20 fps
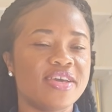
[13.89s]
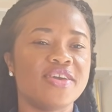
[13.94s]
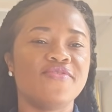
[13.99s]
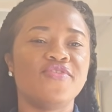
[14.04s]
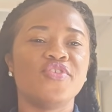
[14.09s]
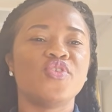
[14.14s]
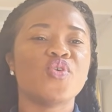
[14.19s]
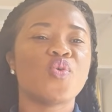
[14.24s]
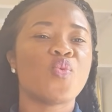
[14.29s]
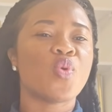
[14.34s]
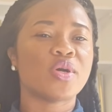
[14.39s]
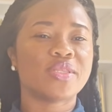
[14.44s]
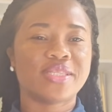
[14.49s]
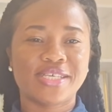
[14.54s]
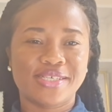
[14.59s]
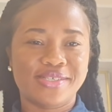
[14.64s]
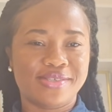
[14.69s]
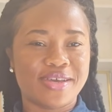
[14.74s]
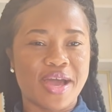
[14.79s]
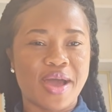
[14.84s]
If you don't want
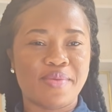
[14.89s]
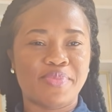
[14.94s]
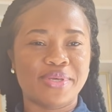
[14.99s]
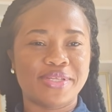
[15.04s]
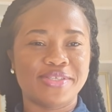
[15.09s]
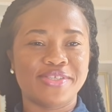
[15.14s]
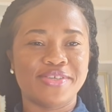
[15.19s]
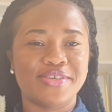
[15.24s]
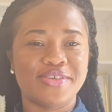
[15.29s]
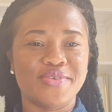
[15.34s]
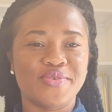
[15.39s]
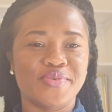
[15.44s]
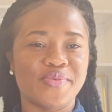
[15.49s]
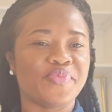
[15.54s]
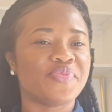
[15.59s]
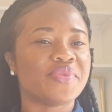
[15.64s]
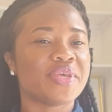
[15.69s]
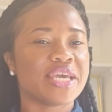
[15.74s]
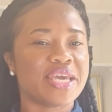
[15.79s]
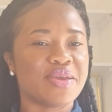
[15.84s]
this to happen to
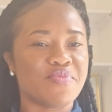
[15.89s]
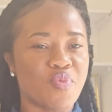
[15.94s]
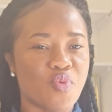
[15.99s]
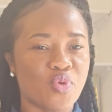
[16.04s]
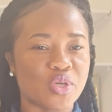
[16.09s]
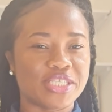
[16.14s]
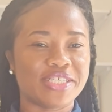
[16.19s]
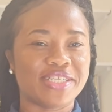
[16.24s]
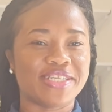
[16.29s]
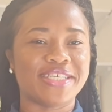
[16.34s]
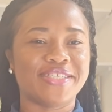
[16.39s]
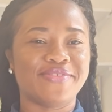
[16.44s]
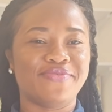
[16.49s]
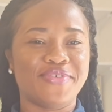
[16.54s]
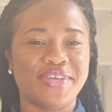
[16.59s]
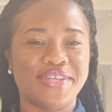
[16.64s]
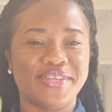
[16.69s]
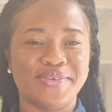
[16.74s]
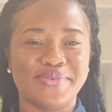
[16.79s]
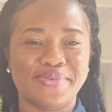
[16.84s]
you, keep watching this
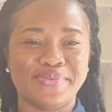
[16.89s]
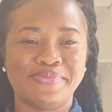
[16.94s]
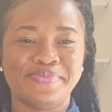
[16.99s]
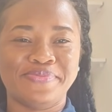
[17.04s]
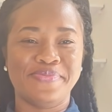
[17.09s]
video.